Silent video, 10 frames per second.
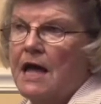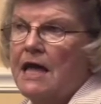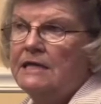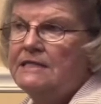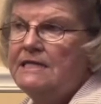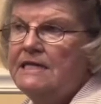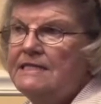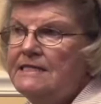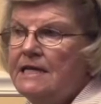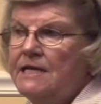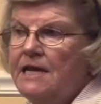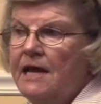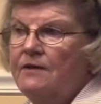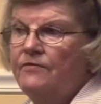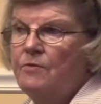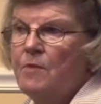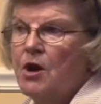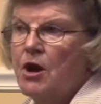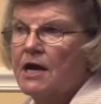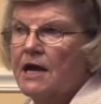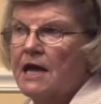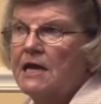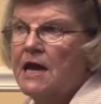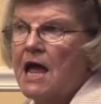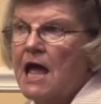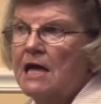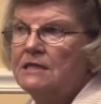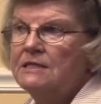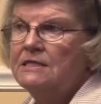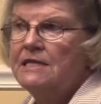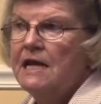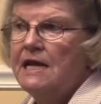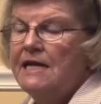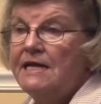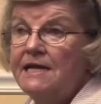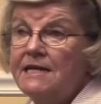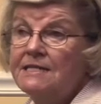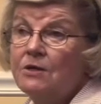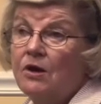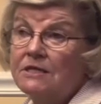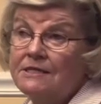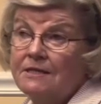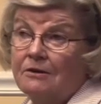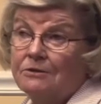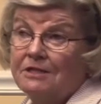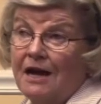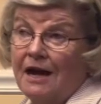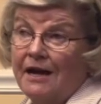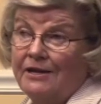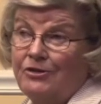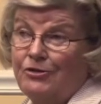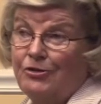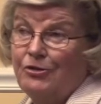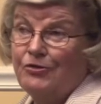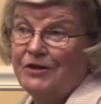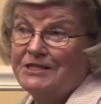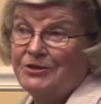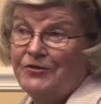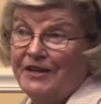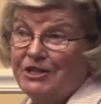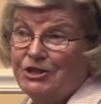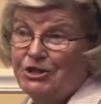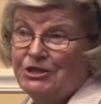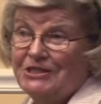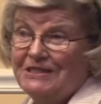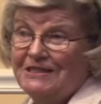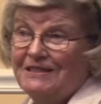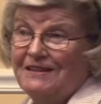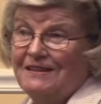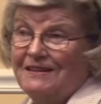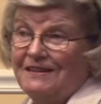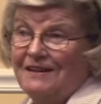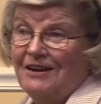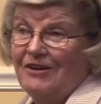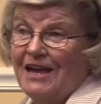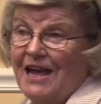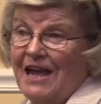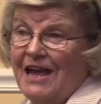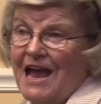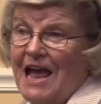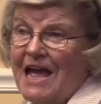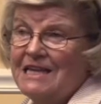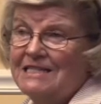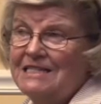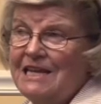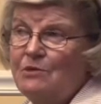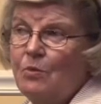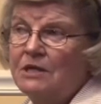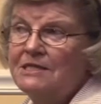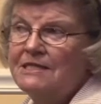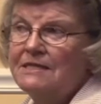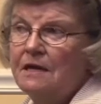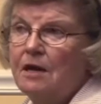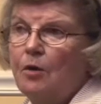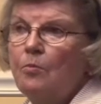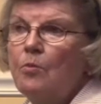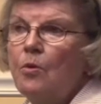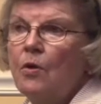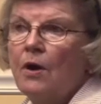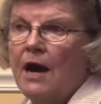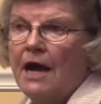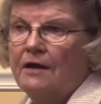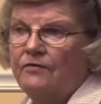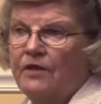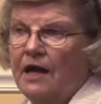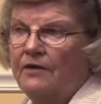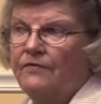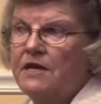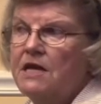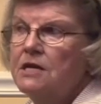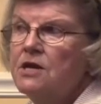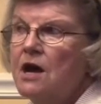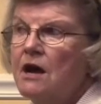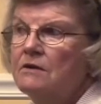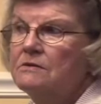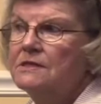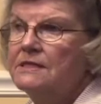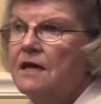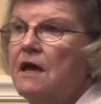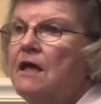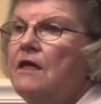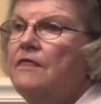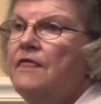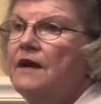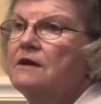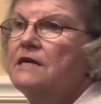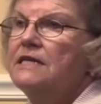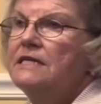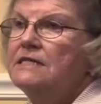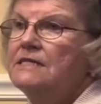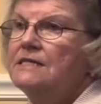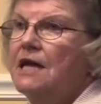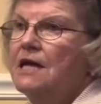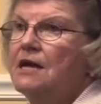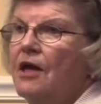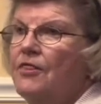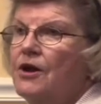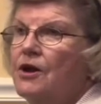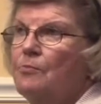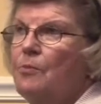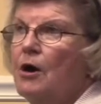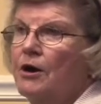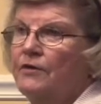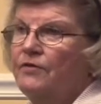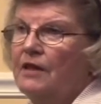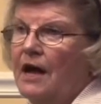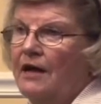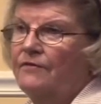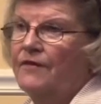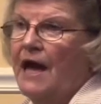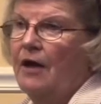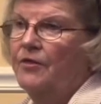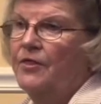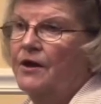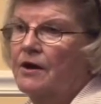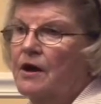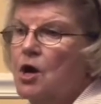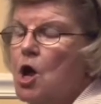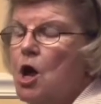And he's a Native American, and he is also tied to the reservation, okay? And he wants more out of life, and he knows there is another part of life out there.